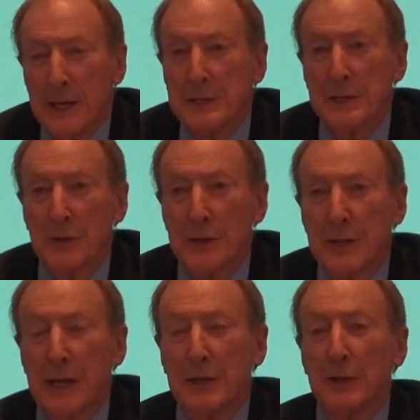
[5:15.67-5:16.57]
so that
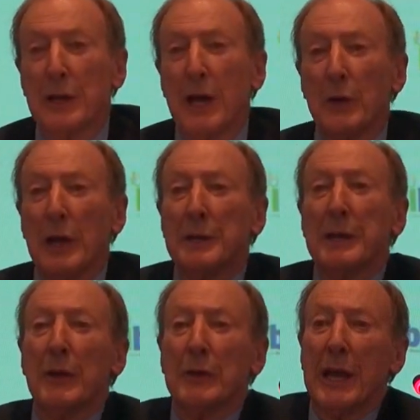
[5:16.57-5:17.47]
they could go and
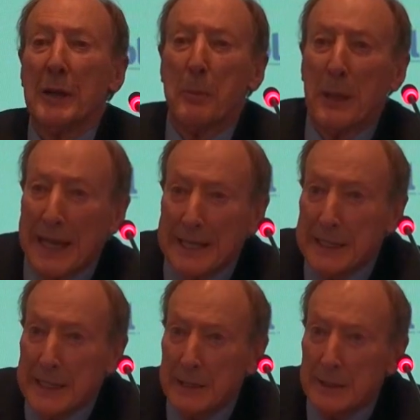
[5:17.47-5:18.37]
donate blood,